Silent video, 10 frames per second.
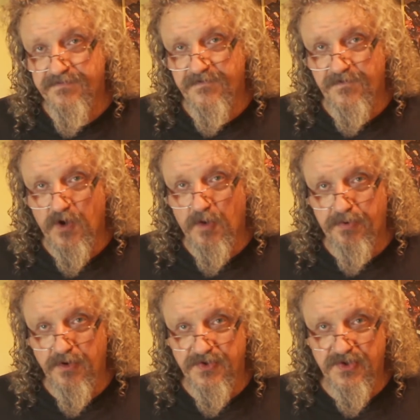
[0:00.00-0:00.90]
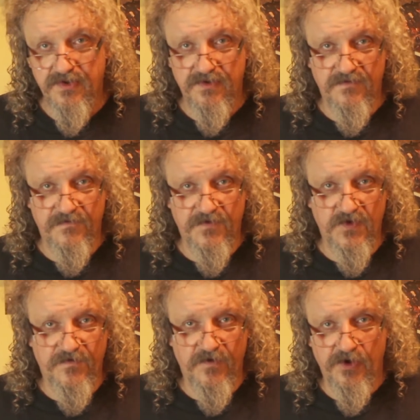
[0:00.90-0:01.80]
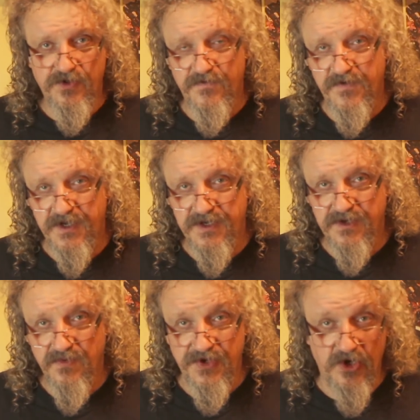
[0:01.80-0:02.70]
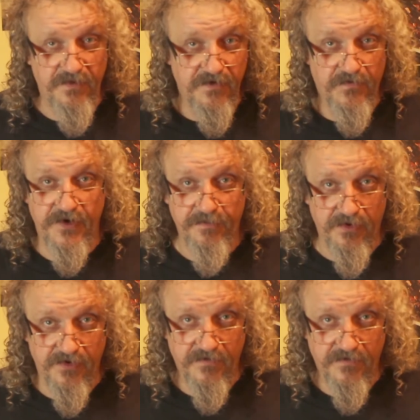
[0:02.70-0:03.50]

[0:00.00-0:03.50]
4+ Forge Fiend will now be a 3+